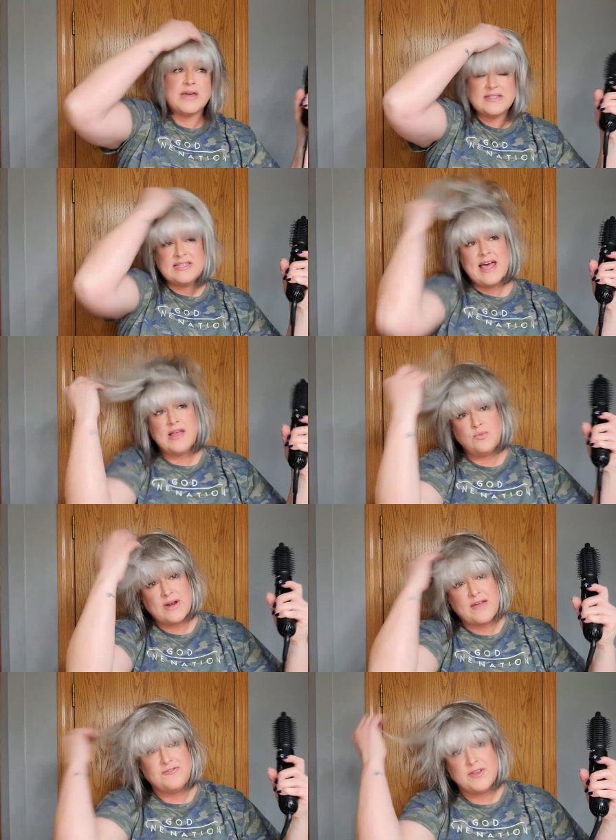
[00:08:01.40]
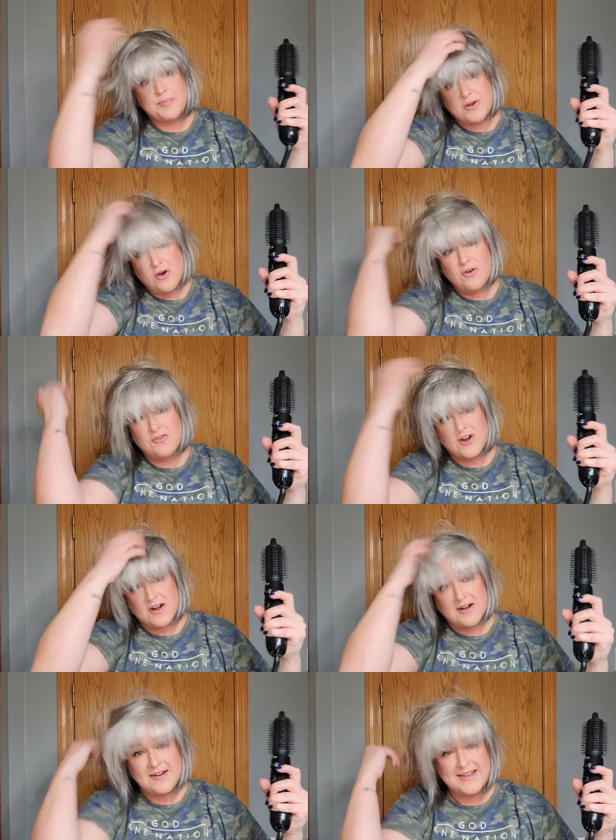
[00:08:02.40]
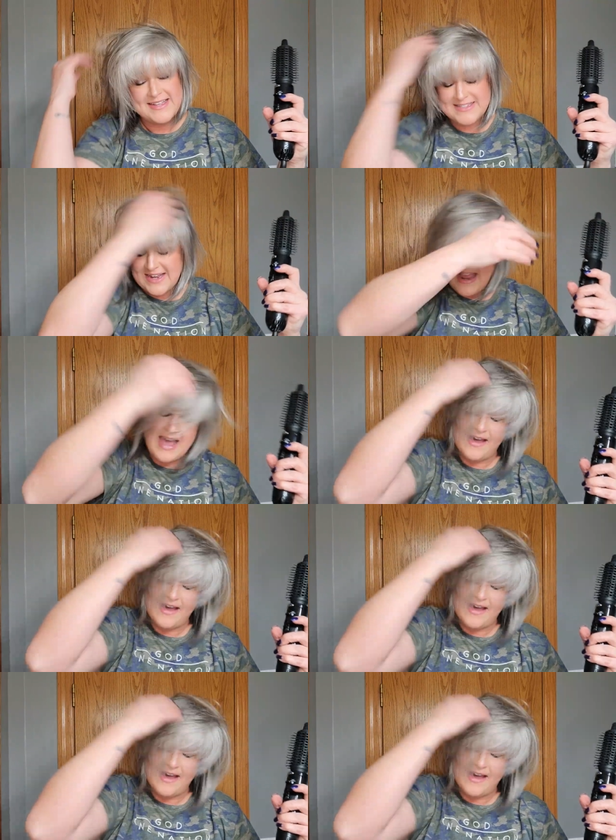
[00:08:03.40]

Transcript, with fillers: Because then when I flip it over, it's going to